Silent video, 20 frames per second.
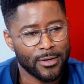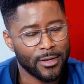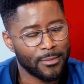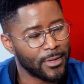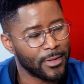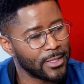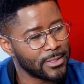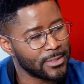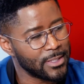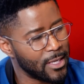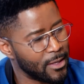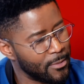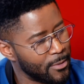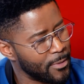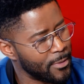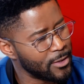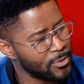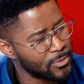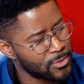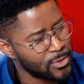And I'm like, damn,
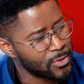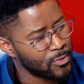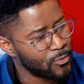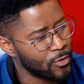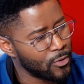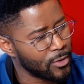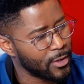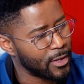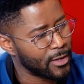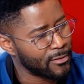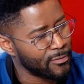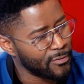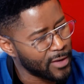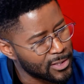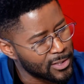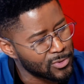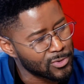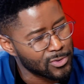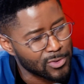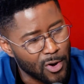am I using the wrong like
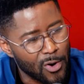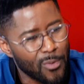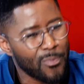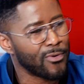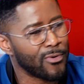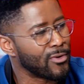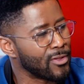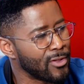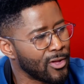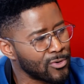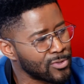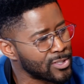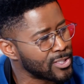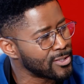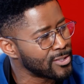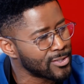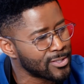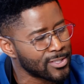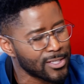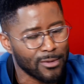facial soap or
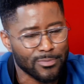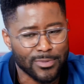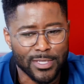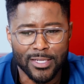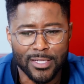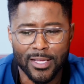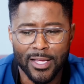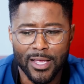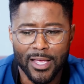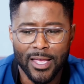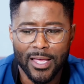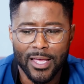lotion or something?